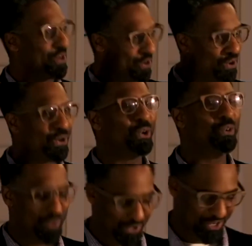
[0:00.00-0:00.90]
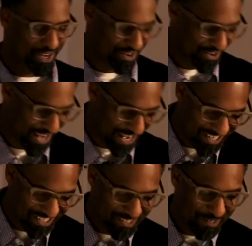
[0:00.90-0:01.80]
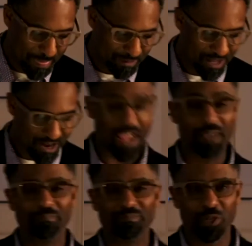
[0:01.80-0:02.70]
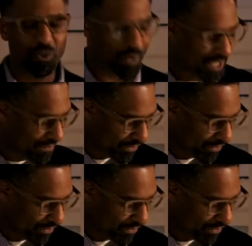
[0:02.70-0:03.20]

whole vision here, okay? Okay, so this is what Davis